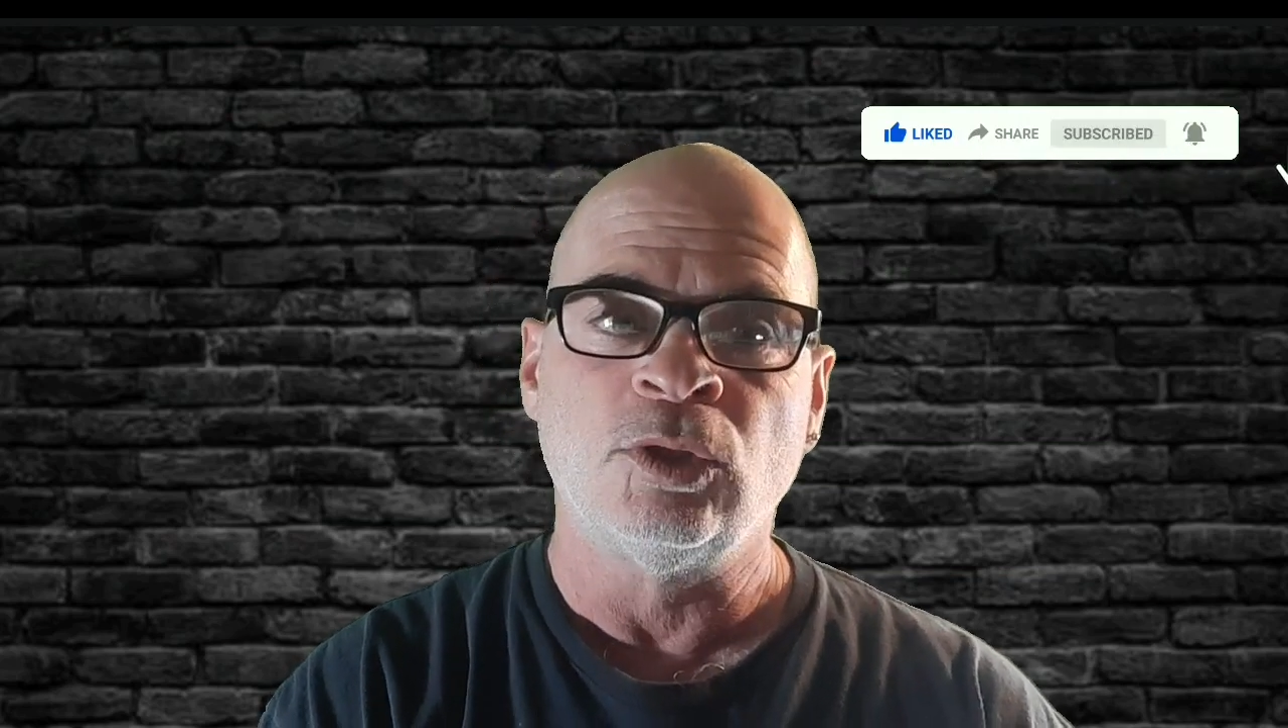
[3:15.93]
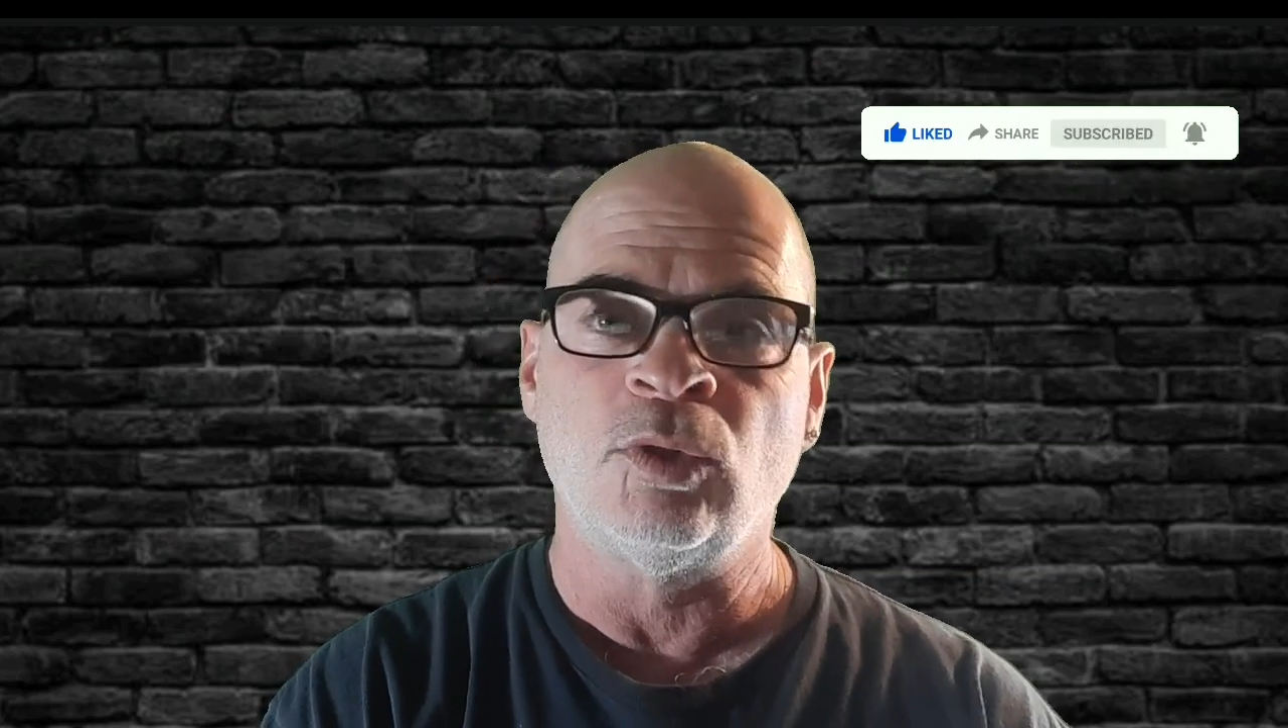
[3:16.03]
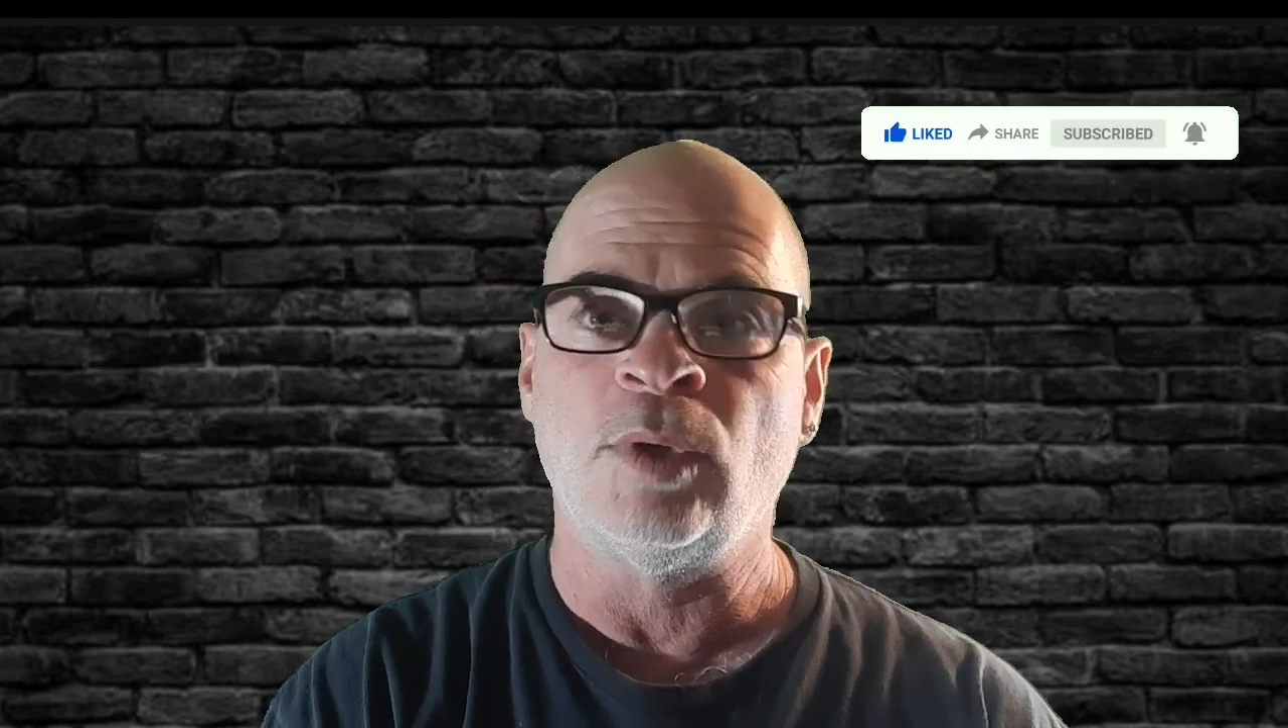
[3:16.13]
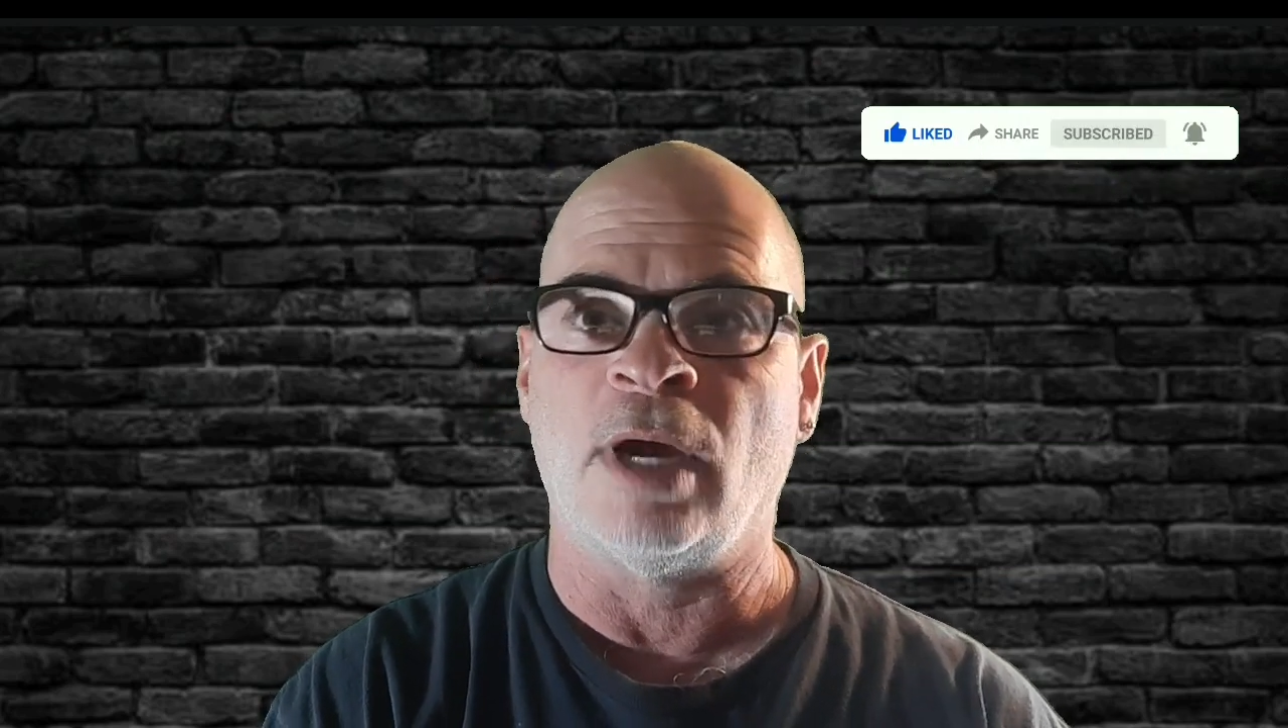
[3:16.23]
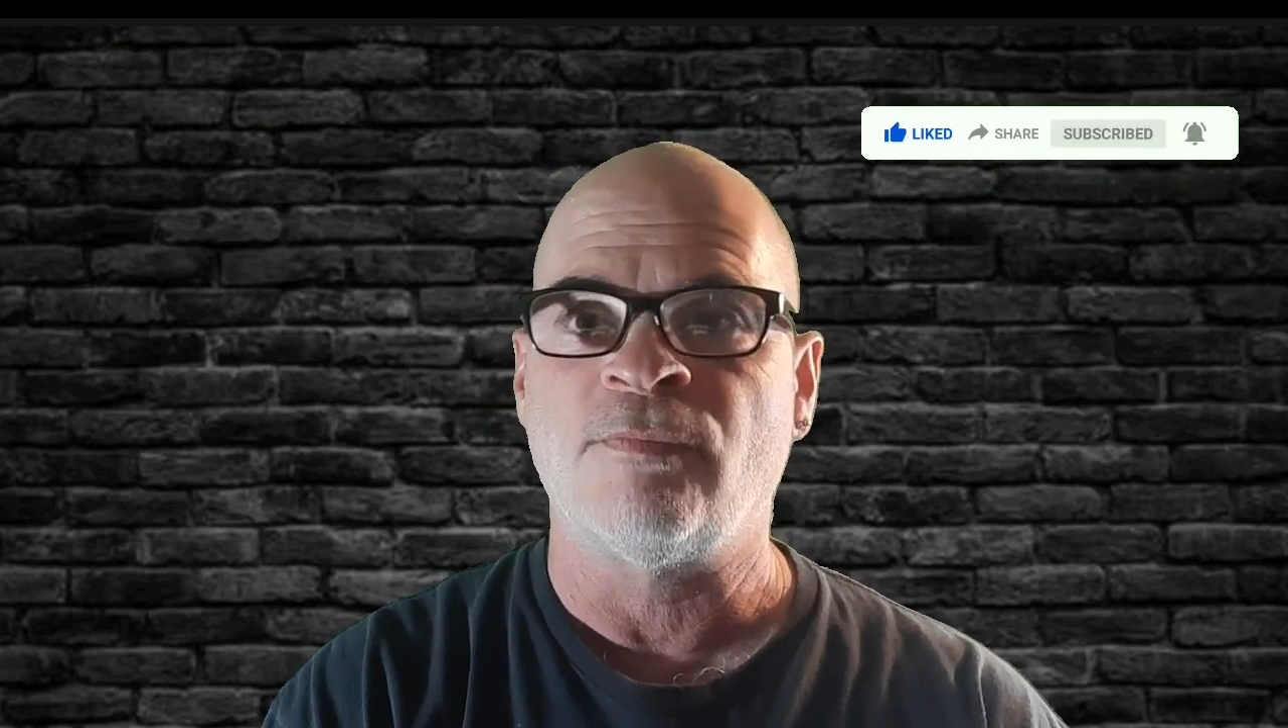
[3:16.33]

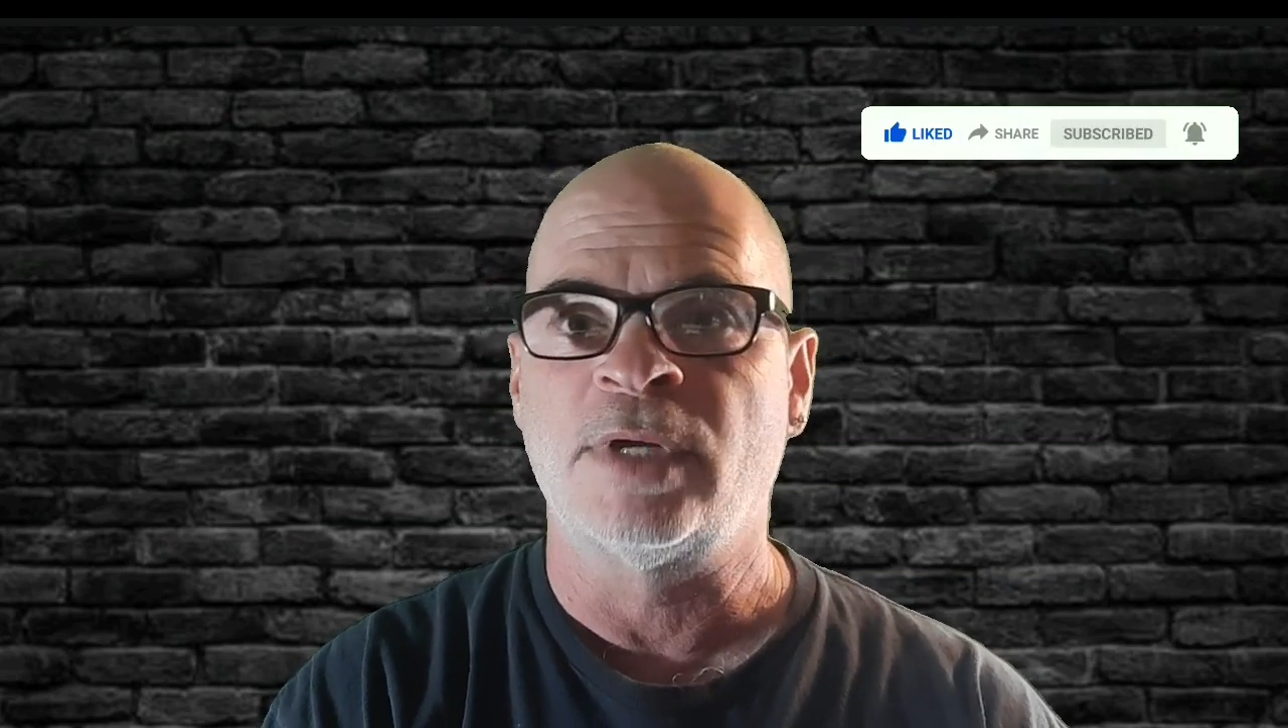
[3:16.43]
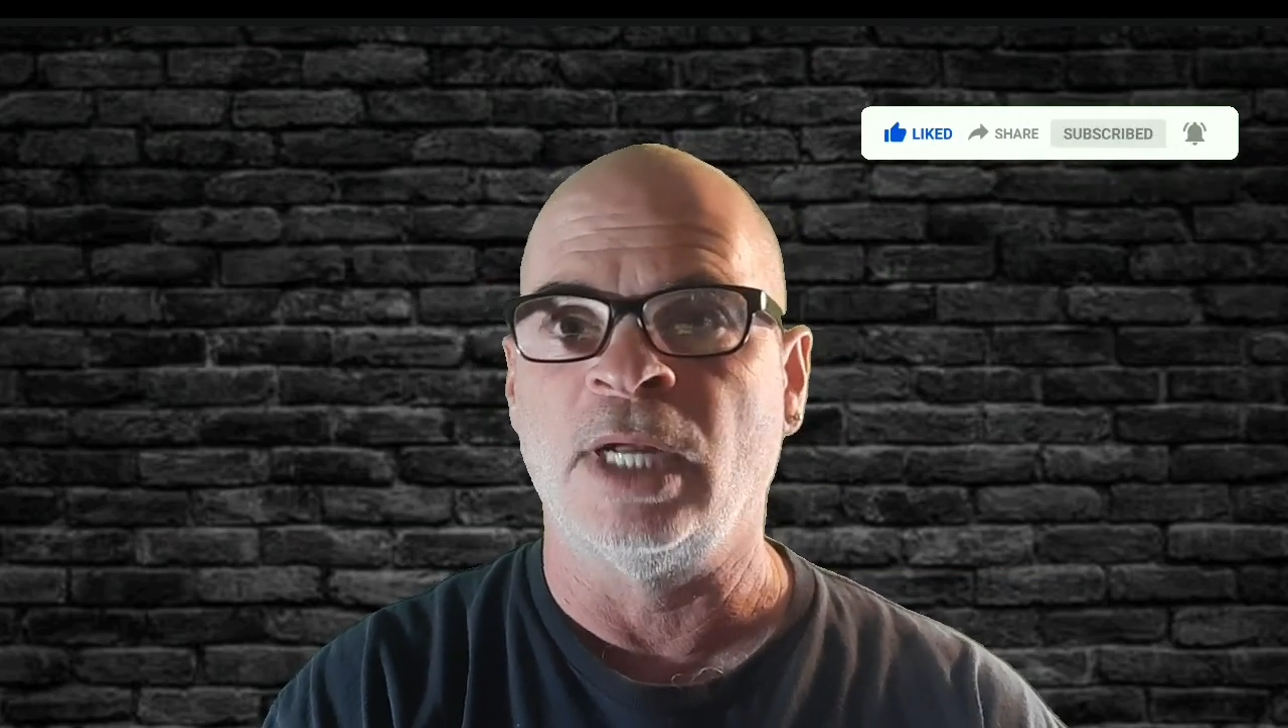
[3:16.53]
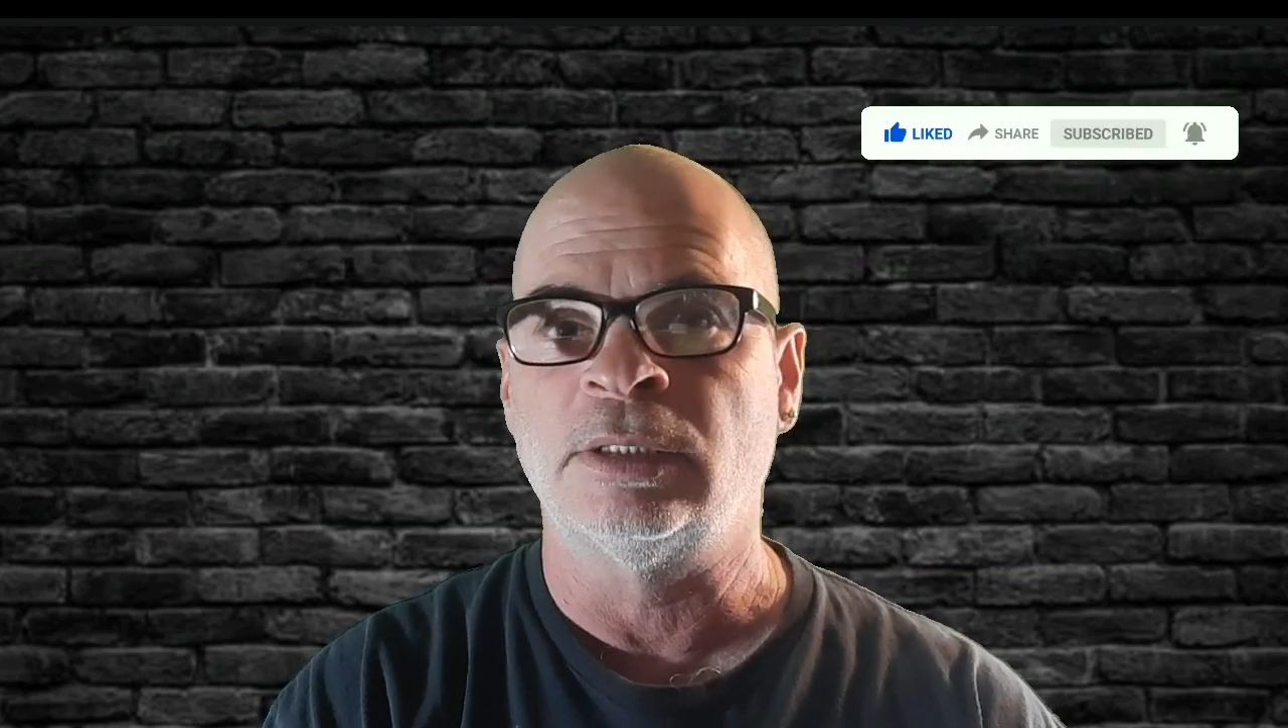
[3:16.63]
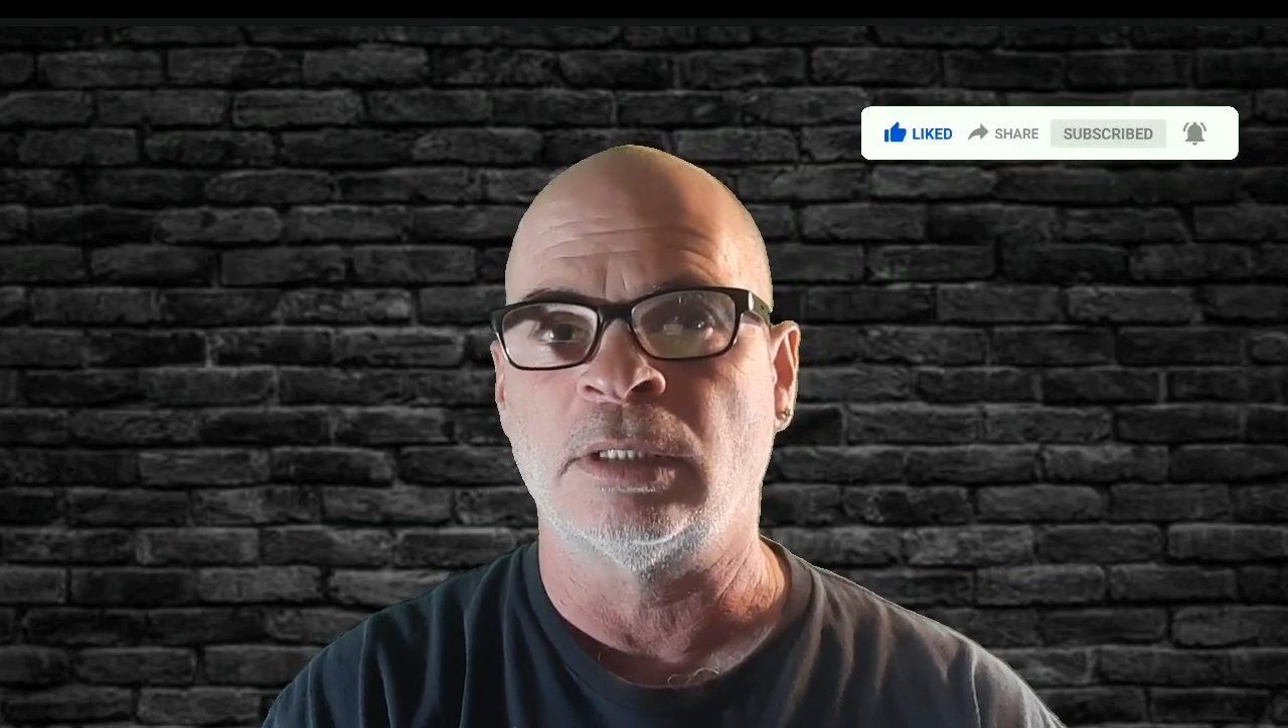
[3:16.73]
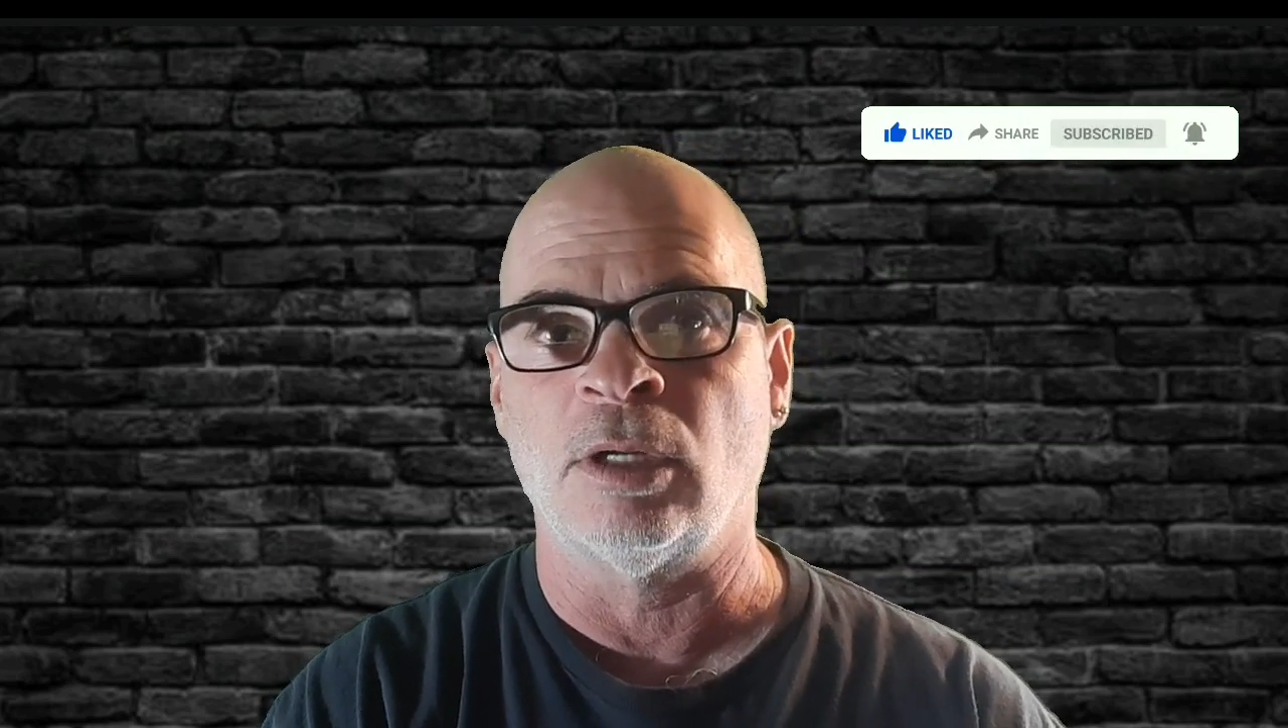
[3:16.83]
Do not
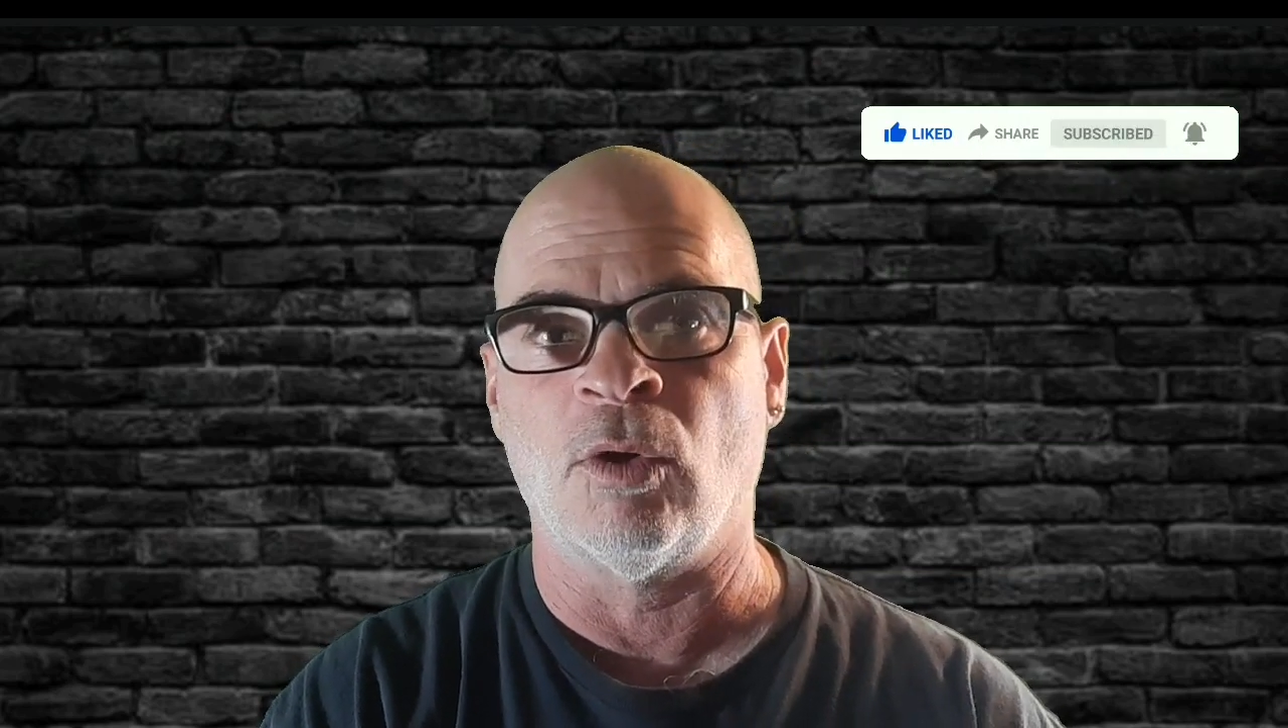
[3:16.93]
forget to hit the